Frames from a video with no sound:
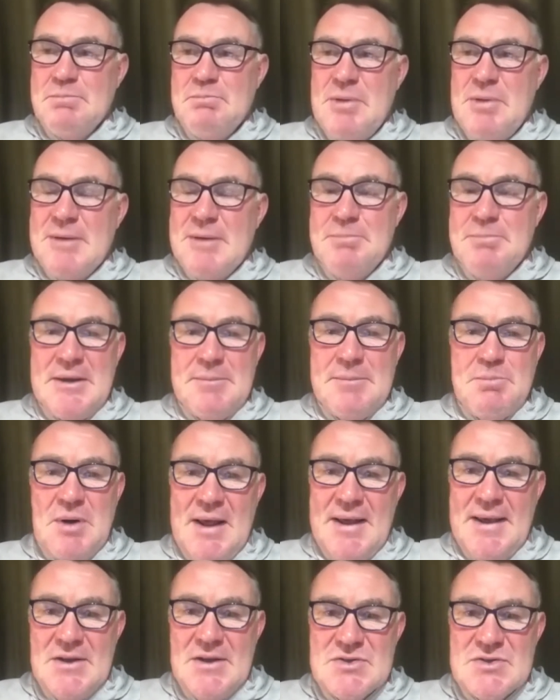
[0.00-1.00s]
big
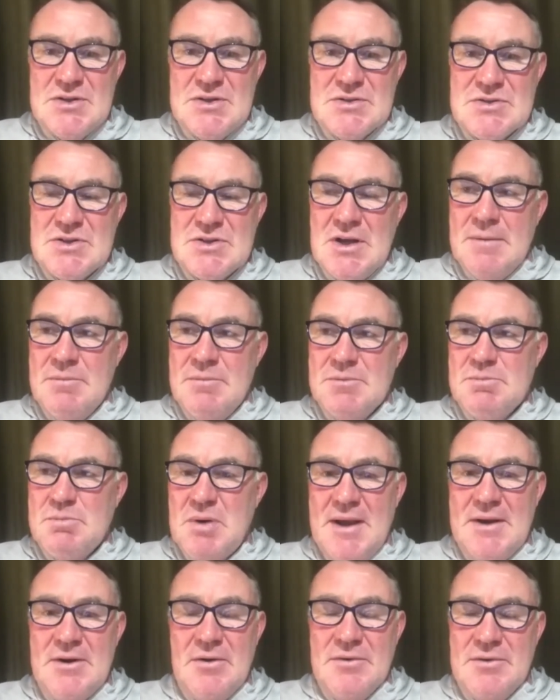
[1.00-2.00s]
players that
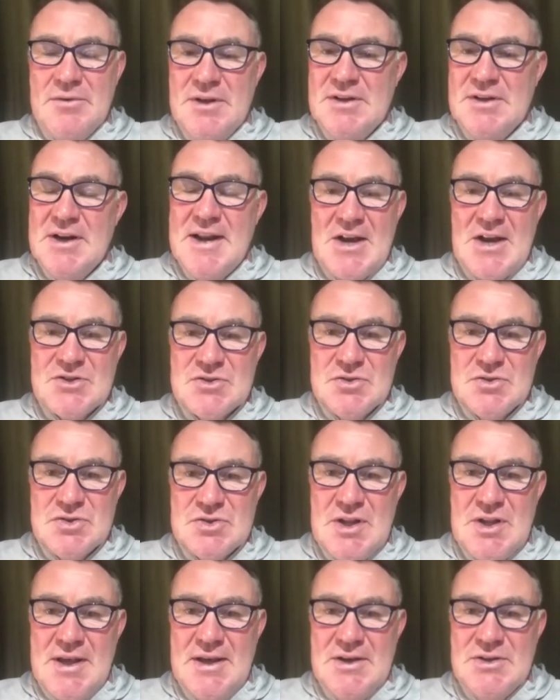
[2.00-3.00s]
played on the international
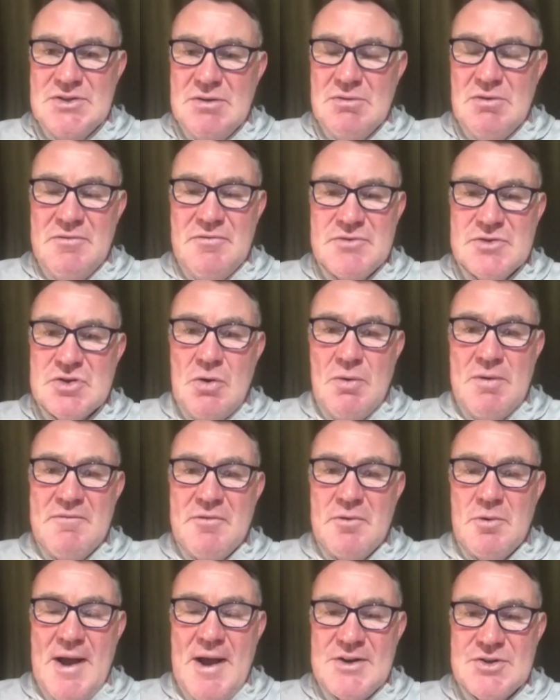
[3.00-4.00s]
stage. They were so
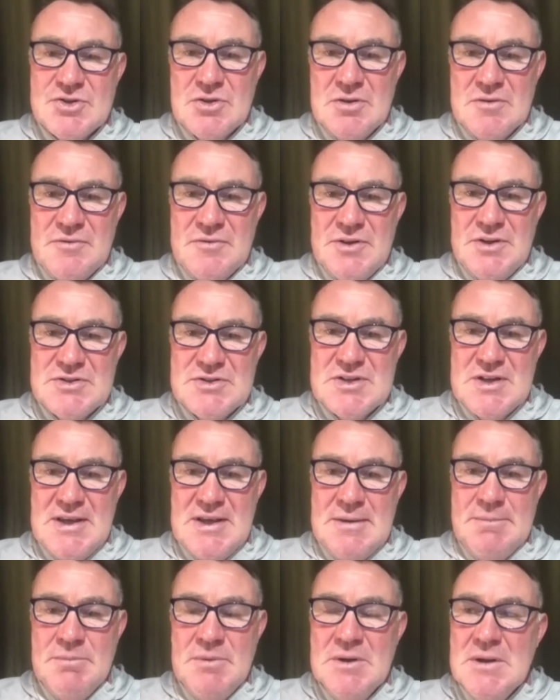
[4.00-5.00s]
influential for the
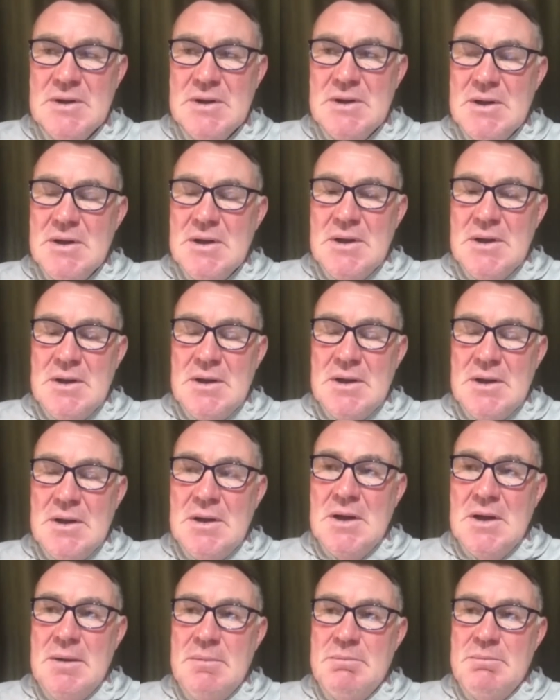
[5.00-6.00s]
team,
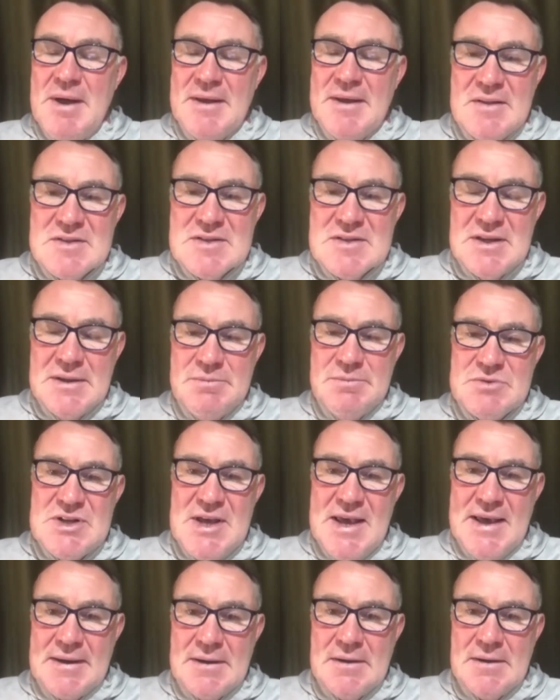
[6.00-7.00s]
made the team
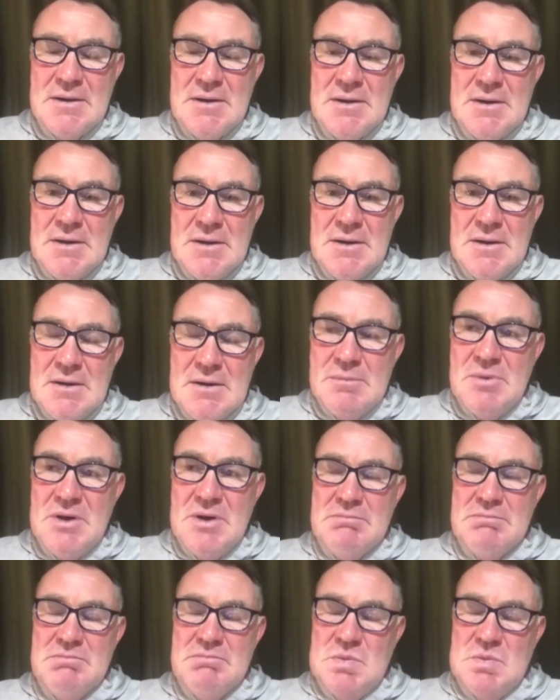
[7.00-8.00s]
tick. But,
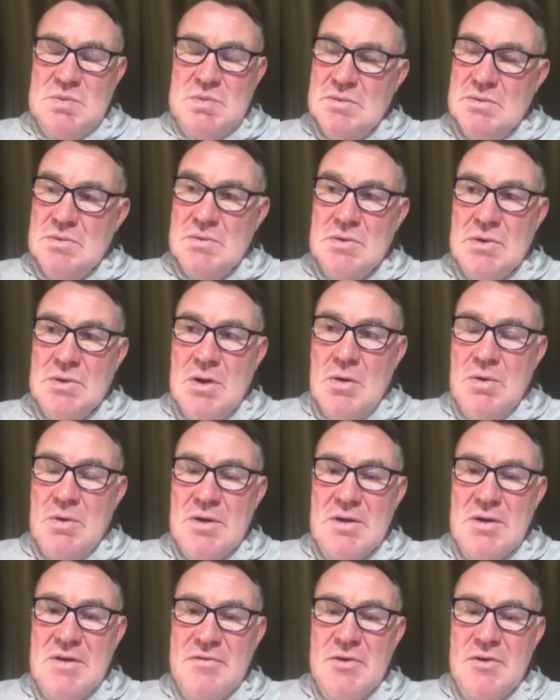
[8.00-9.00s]

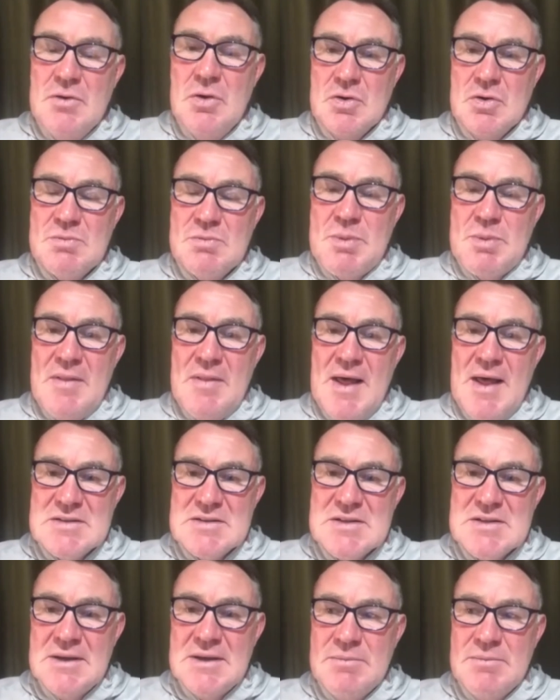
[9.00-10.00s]
if you looked about that
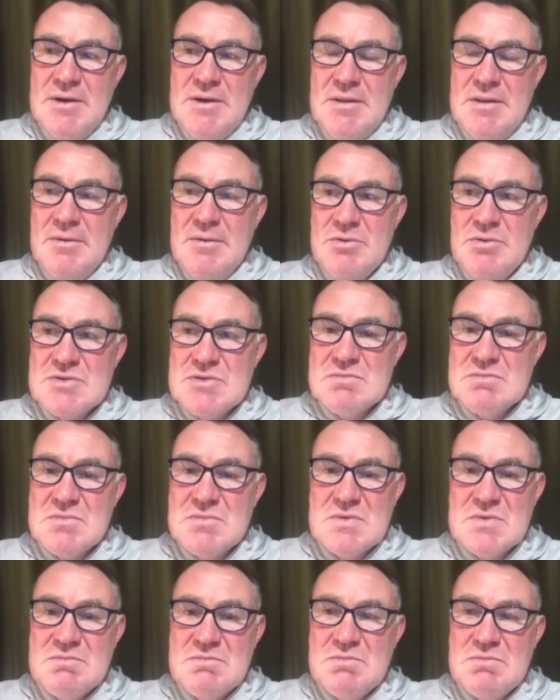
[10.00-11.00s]
team, there was
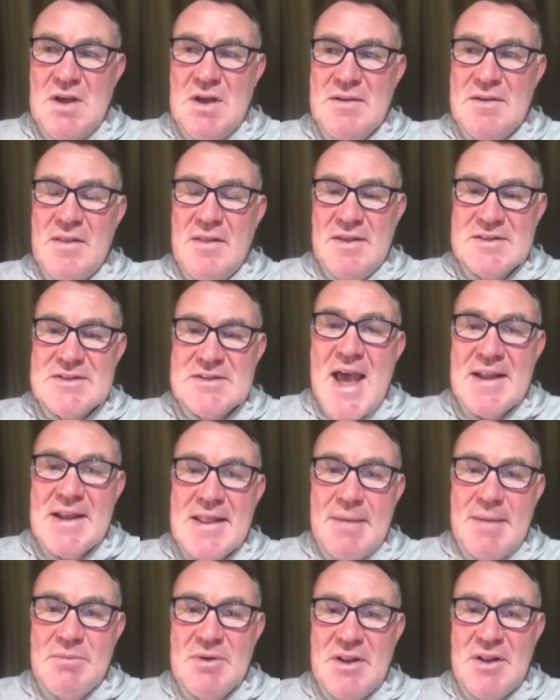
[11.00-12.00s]
another 10 of
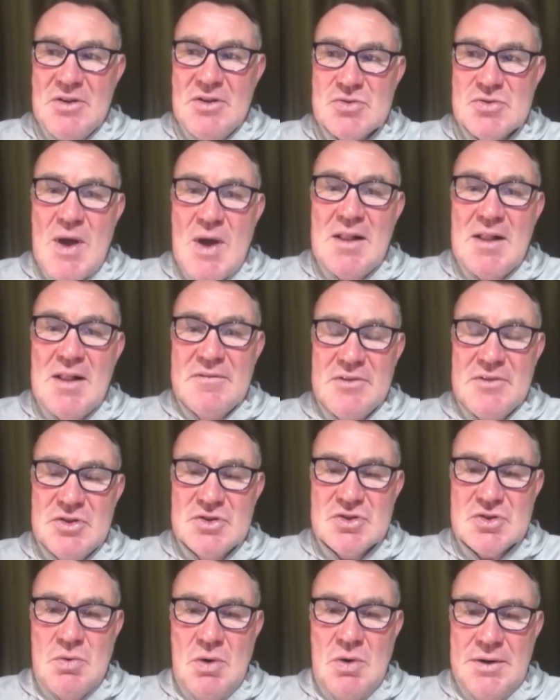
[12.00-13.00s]
them, another 12 in the
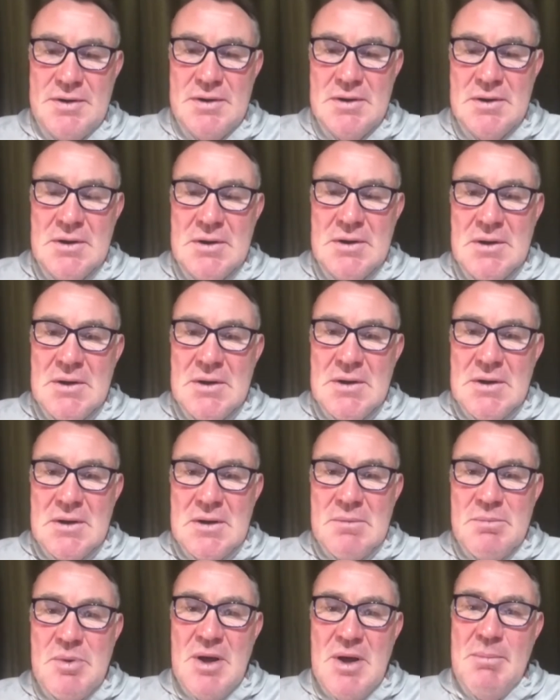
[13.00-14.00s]
squad.
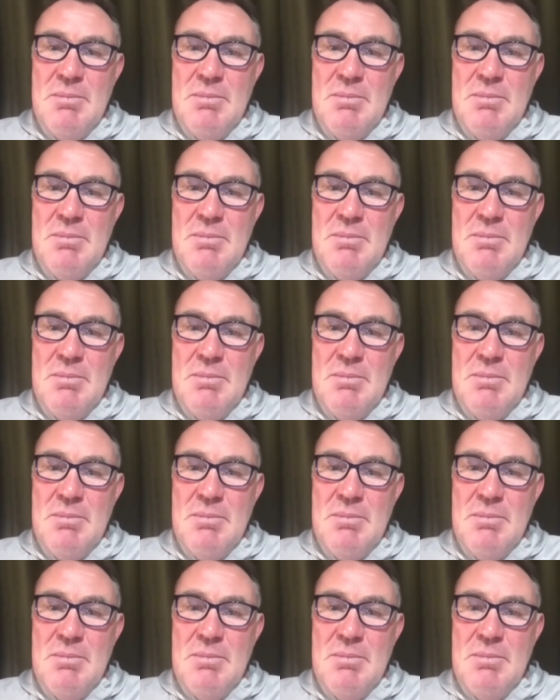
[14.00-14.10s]
But